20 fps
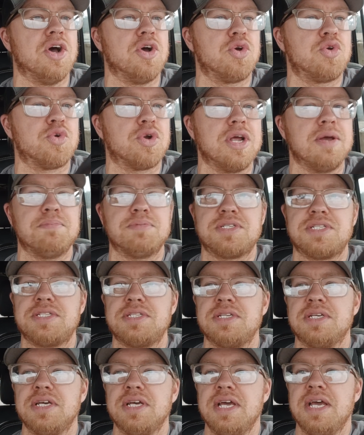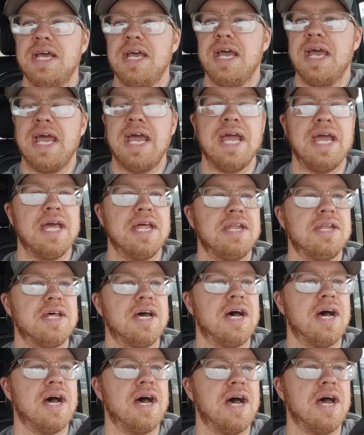grips and
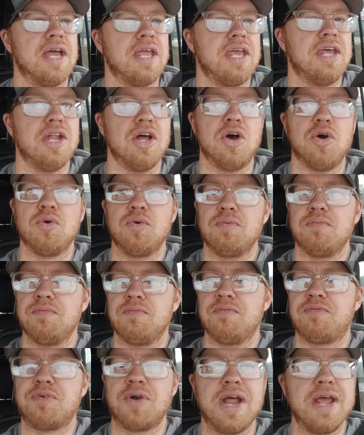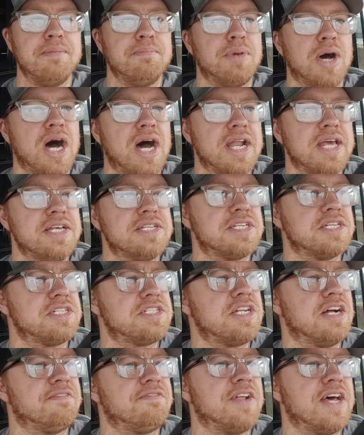frame bodies and
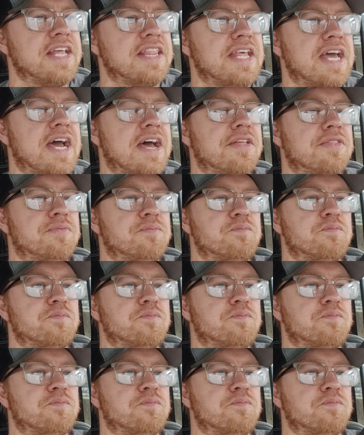stuff like that.